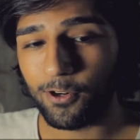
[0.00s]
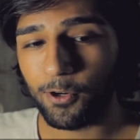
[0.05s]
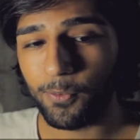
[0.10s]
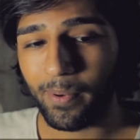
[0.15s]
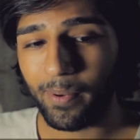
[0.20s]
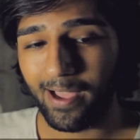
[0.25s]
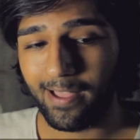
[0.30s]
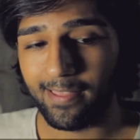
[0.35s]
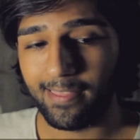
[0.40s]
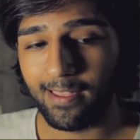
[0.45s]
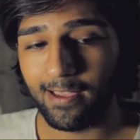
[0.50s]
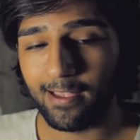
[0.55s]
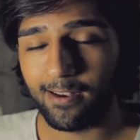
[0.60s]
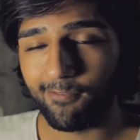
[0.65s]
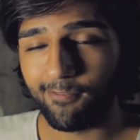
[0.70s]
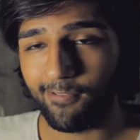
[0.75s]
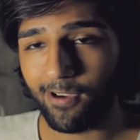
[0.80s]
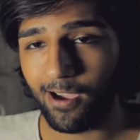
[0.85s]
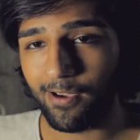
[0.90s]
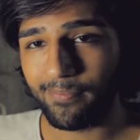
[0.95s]
up, and
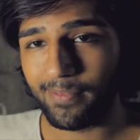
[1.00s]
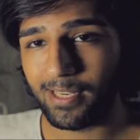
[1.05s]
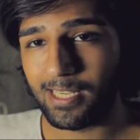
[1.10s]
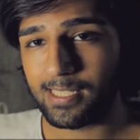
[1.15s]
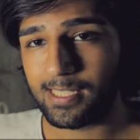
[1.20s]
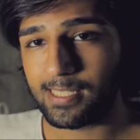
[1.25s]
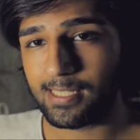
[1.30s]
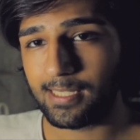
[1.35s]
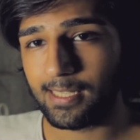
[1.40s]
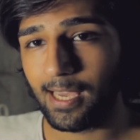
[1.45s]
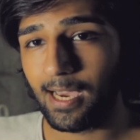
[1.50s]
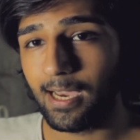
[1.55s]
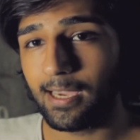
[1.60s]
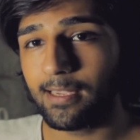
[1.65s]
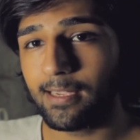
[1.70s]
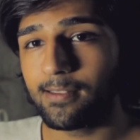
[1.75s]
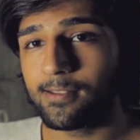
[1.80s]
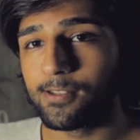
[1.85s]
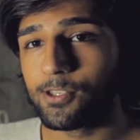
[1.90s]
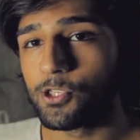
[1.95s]
then 5 minutes at
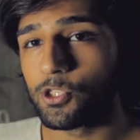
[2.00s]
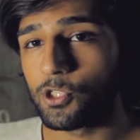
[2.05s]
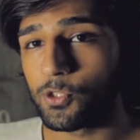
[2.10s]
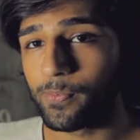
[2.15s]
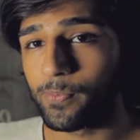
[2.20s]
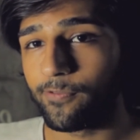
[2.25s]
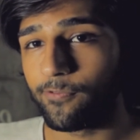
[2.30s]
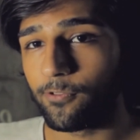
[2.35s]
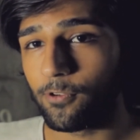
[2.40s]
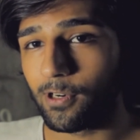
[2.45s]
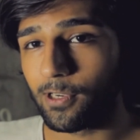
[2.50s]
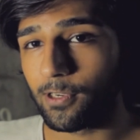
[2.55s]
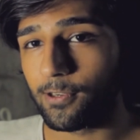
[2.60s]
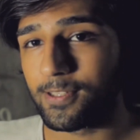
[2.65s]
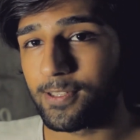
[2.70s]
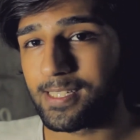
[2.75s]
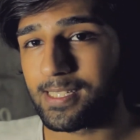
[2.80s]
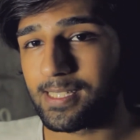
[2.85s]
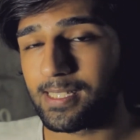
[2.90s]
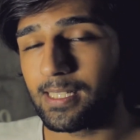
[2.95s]
night just before I
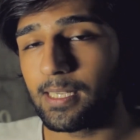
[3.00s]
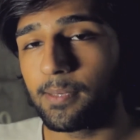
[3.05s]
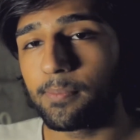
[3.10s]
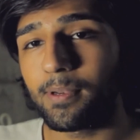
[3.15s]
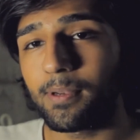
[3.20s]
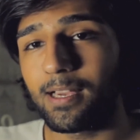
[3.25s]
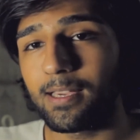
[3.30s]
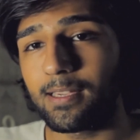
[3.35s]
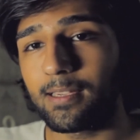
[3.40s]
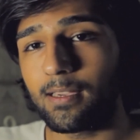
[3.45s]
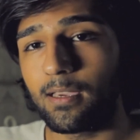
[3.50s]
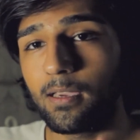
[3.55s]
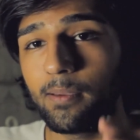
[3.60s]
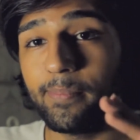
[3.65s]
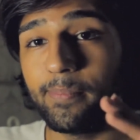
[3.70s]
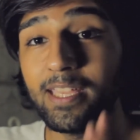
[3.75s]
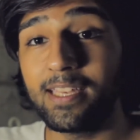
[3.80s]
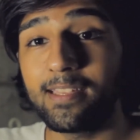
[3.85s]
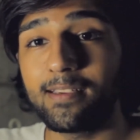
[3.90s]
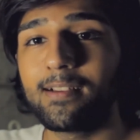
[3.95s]
go to sleep, like
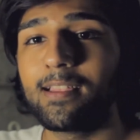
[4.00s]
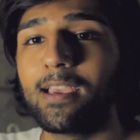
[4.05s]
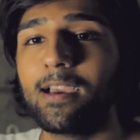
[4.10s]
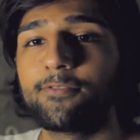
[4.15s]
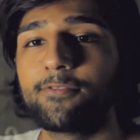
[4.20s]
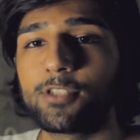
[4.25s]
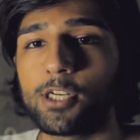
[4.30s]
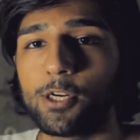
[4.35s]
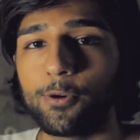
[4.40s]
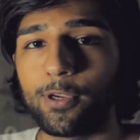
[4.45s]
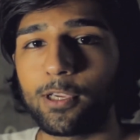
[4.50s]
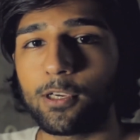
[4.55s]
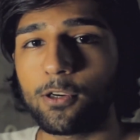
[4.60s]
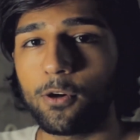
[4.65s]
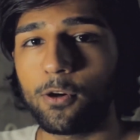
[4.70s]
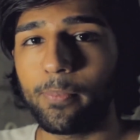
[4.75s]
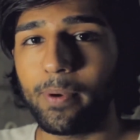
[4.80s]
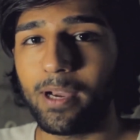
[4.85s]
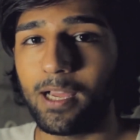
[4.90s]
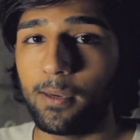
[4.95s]
immediately after I wake
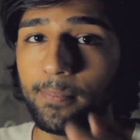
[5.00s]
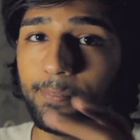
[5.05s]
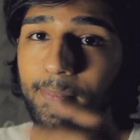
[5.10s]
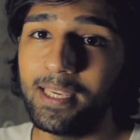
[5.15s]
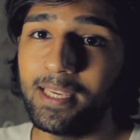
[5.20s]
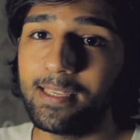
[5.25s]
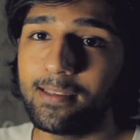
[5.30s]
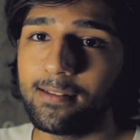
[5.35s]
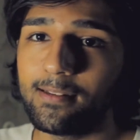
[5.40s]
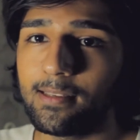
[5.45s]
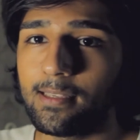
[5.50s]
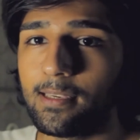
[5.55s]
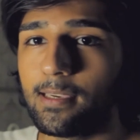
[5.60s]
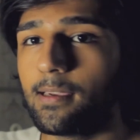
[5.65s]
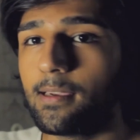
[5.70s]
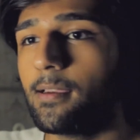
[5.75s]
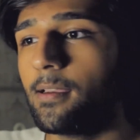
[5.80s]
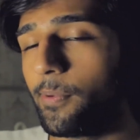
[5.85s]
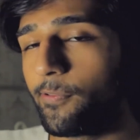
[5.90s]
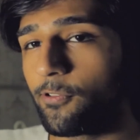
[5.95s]
up and
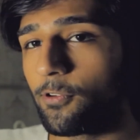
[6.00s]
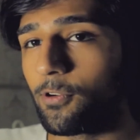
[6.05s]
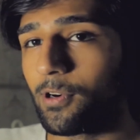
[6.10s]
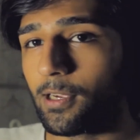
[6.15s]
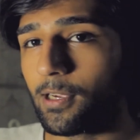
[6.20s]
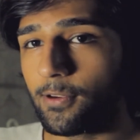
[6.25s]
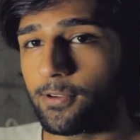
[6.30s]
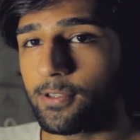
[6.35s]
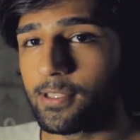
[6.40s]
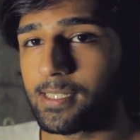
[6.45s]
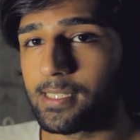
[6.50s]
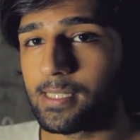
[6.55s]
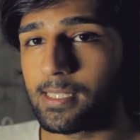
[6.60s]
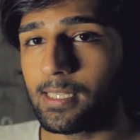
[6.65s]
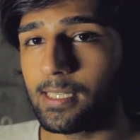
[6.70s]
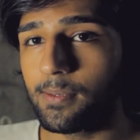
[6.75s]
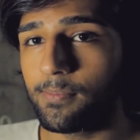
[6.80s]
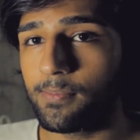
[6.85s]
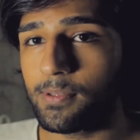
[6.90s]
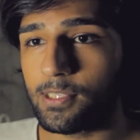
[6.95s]
immediately before I go to
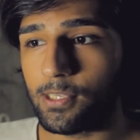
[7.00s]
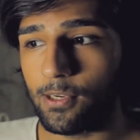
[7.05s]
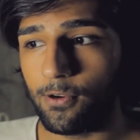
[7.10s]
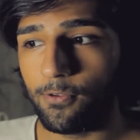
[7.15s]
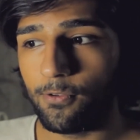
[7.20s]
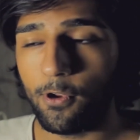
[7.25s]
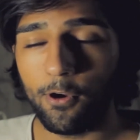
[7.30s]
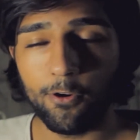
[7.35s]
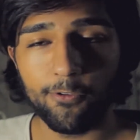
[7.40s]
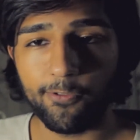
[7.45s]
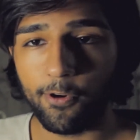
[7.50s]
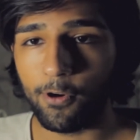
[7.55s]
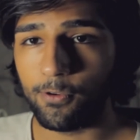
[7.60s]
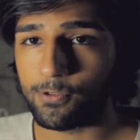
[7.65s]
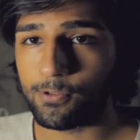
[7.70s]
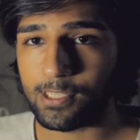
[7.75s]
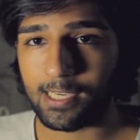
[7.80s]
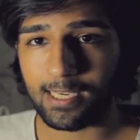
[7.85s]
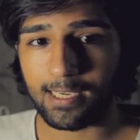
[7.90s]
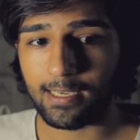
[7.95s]
sleep. So no
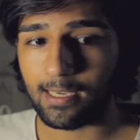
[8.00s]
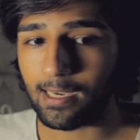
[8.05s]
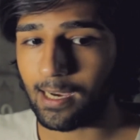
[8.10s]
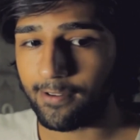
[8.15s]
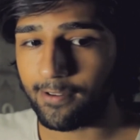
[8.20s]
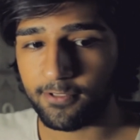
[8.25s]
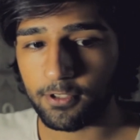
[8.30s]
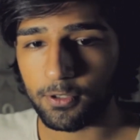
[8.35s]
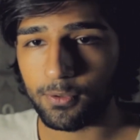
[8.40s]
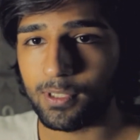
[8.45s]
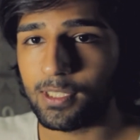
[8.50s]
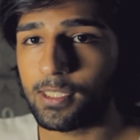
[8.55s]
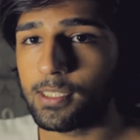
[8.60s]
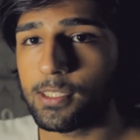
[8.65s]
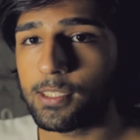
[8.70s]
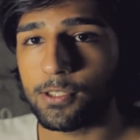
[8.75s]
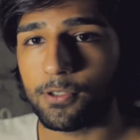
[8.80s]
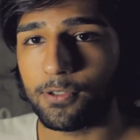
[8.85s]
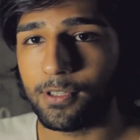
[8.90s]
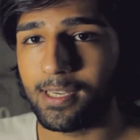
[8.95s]
phone checking
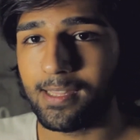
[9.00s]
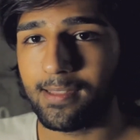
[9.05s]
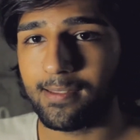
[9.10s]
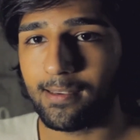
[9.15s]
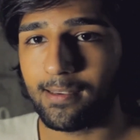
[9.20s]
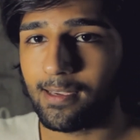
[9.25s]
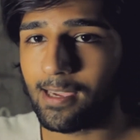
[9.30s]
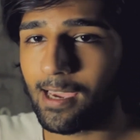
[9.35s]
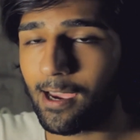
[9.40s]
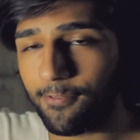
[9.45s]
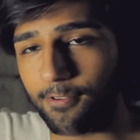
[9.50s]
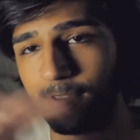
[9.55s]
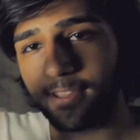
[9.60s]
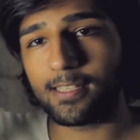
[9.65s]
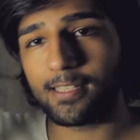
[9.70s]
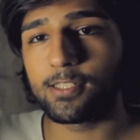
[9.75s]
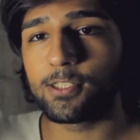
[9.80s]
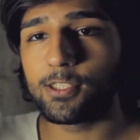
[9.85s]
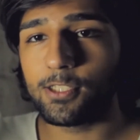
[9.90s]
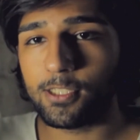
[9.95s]
afterwards or anything.
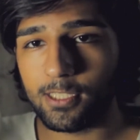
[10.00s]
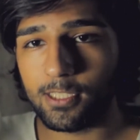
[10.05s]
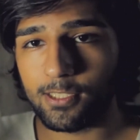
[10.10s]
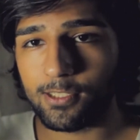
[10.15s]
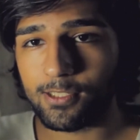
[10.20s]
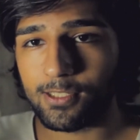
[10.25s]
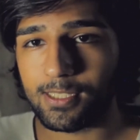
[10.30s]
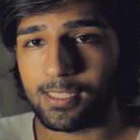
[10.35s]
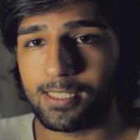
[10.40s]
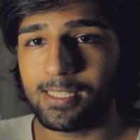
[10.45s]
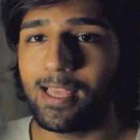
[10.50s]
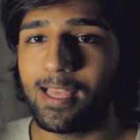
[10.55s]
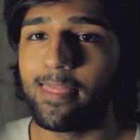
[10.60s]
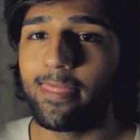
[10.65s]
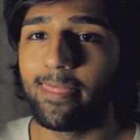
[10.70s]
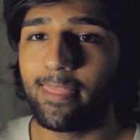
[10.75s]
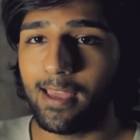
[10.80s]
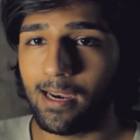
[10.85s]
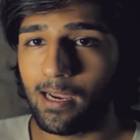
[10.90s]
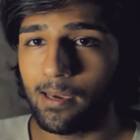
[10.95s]
Everything's done and dusted,
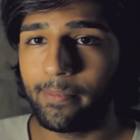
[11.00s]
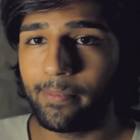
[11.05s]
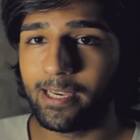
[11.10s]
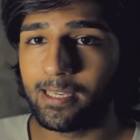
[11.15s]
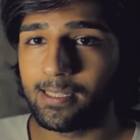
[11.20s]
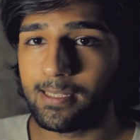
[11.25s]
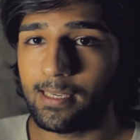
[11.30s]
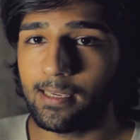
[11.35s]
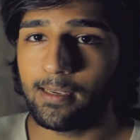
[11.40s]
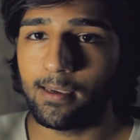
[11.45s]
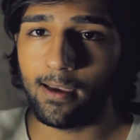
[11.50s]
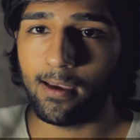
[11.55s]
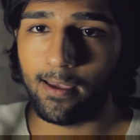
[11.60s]
and then I meditate